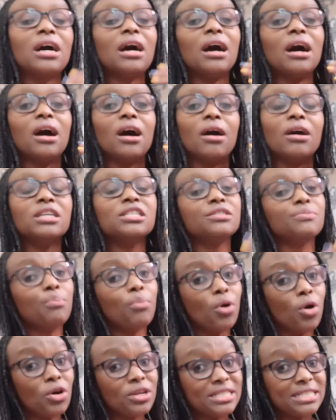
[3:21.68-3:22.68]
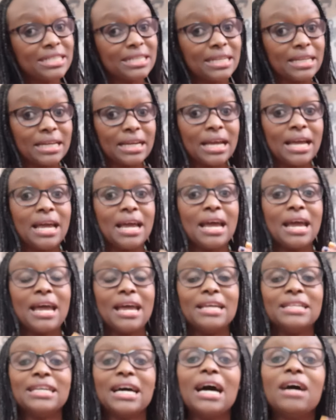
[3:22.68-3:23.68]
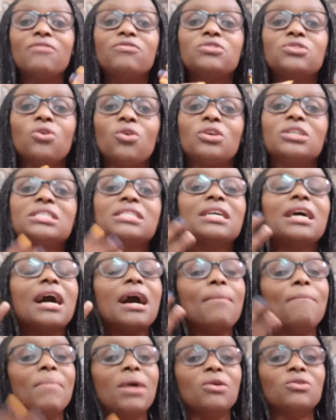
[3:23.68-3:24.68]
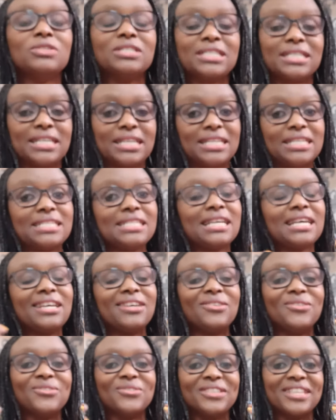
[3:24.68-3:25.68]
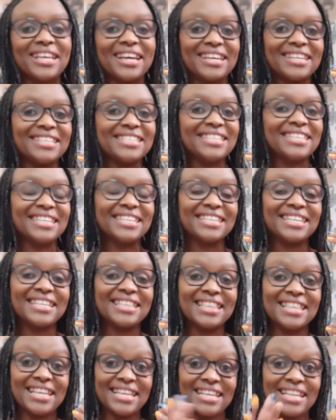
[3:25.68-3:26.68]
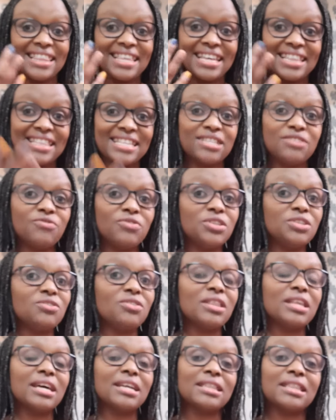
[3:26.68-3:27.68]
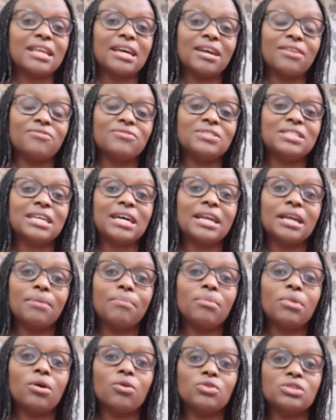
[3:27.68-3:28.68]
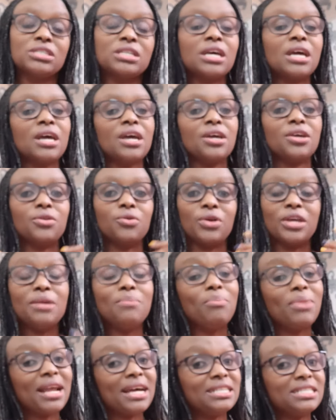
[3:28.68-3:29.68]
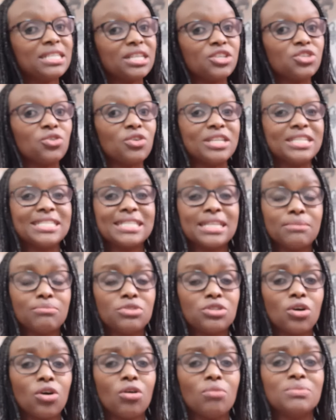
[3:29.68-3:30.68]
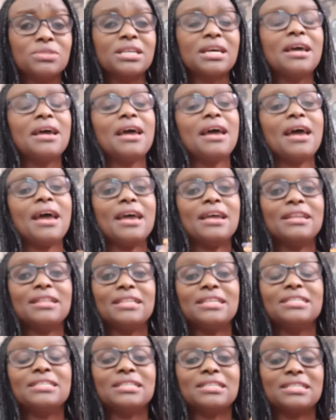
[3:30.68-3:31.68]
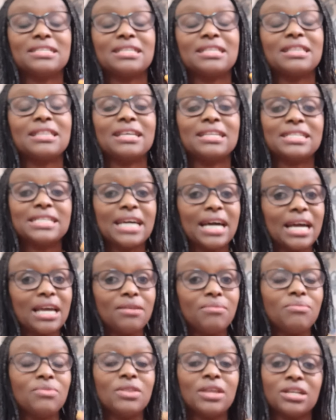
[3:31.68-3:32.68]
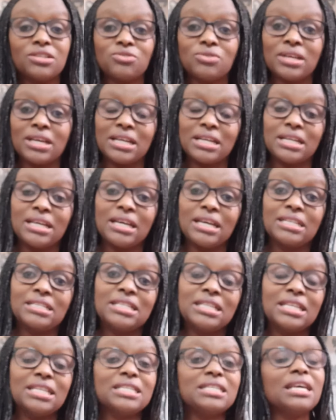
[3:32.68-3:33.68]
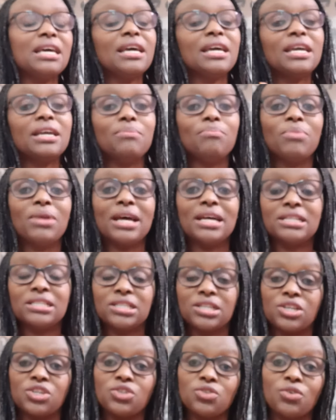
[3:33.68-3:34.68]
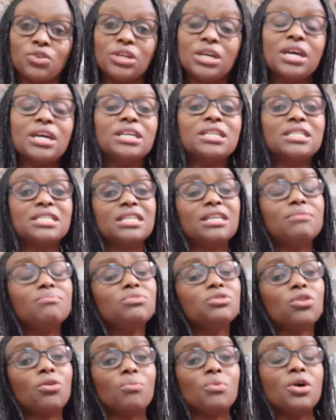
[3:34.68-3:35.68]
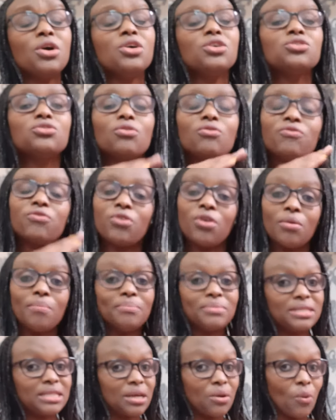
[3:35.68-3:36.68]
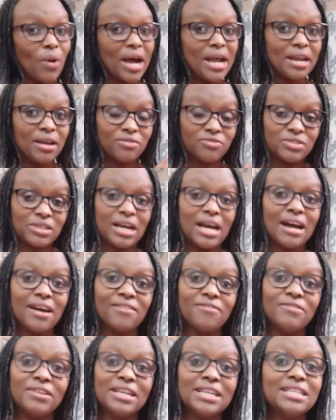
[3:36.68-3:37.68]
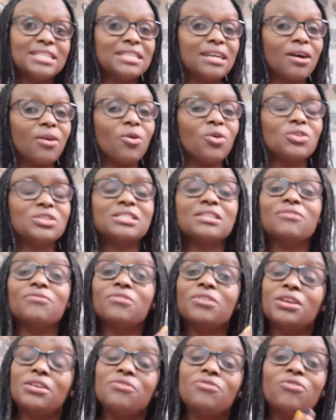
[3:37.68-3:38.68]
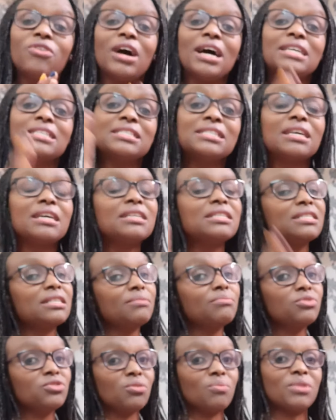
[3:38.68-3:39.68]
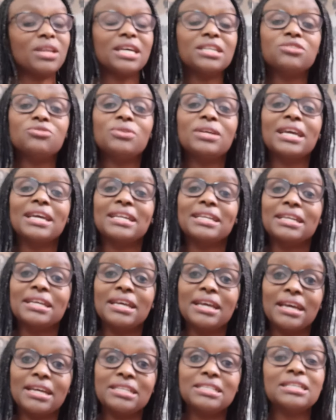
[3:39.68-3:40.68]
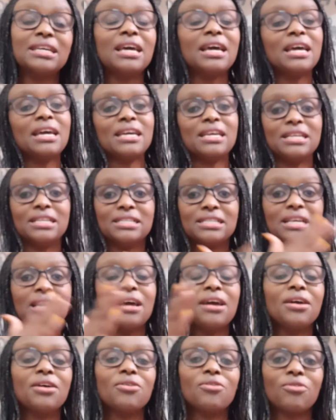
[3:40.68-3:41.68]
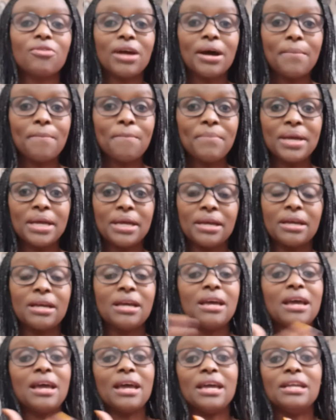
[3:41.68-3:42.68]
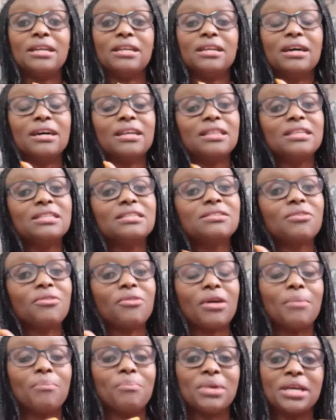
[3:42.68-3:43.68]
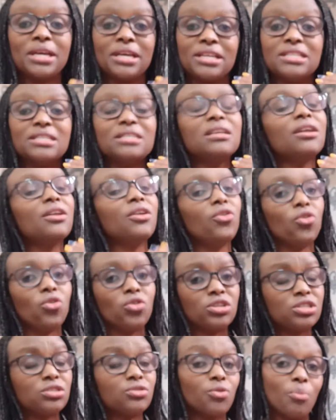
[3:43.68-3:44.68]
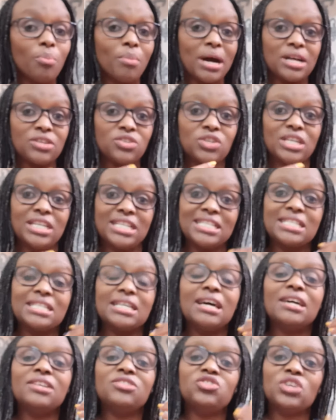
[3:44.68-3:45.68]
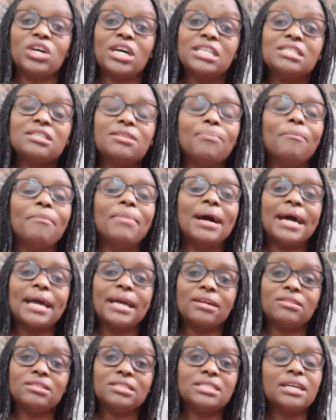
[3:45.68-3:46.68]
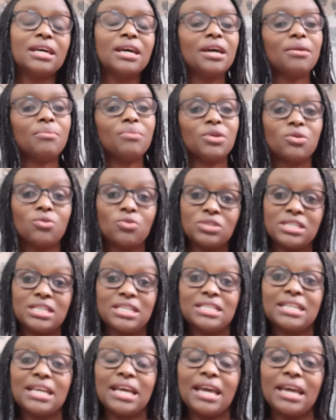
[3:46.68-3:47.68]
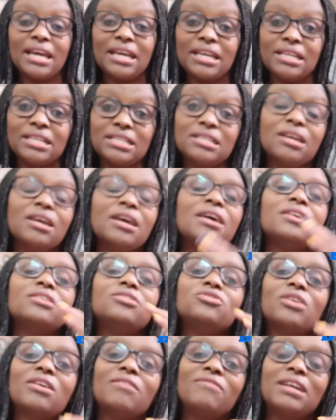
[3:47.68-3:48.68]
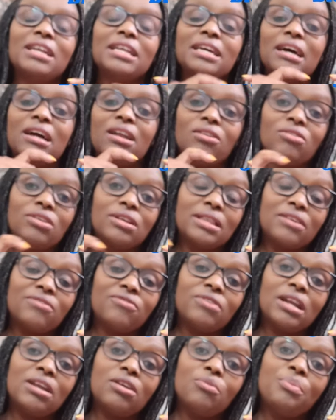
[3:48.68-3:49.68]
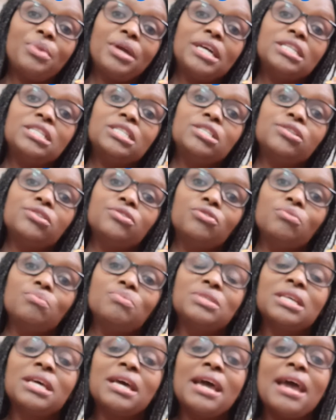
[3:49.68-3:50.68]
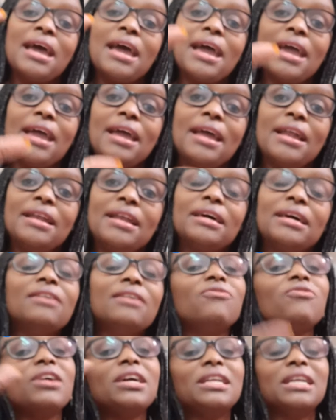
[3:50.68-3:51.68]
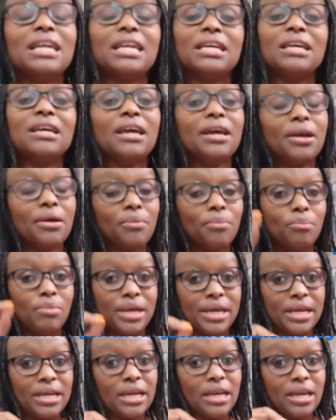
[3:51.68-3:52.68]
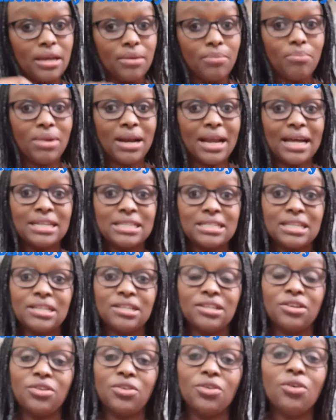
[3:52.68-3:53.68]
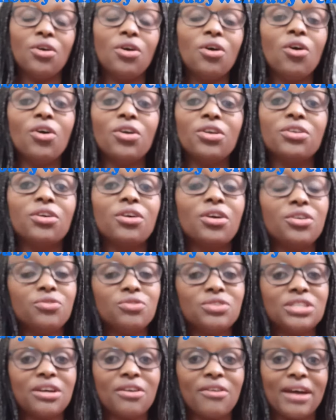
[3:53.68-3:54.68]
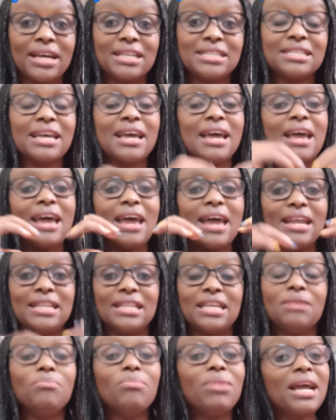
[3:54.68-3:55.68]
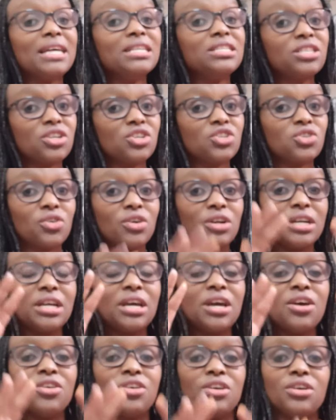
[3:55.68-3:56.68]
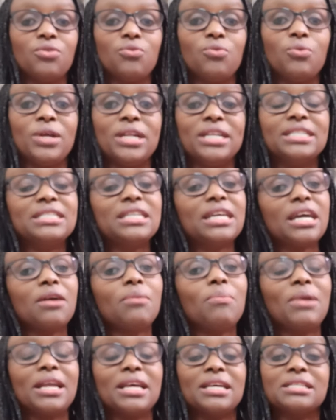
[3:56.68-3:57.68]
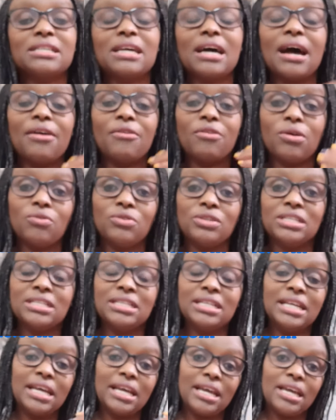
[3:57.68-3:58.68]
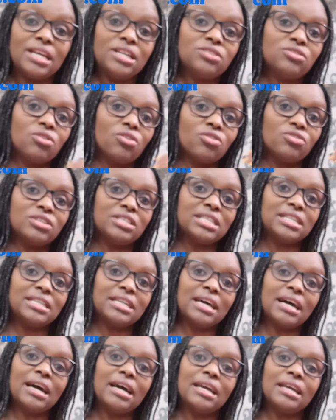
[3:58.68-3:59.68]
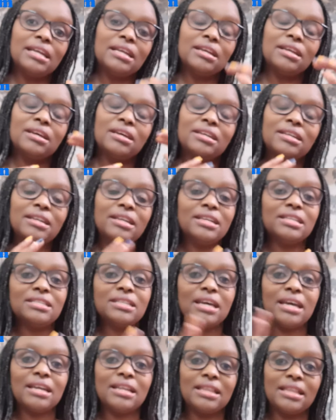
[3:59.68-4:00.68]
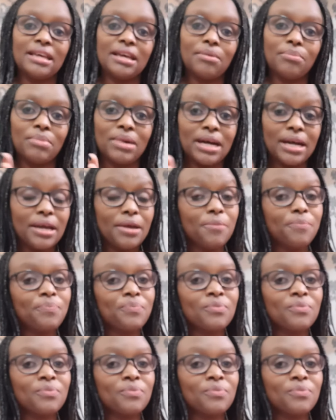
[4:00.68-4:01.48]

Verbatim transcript: uh, spotting. And I've talked about these, you know, they are there, there are these videos that, that I've done about you know implantation symptoms and this is the time that you can get this implantation symptom so from day one after having intercourse the very first symptom that you can get is cramping and uh, this cramping is not so much it's just mild because this egg is traveling along the fallopian tubes and uh, finally being implanted in your on your uterus and the implantation will take place around day 8 or day 9 day 10 thereby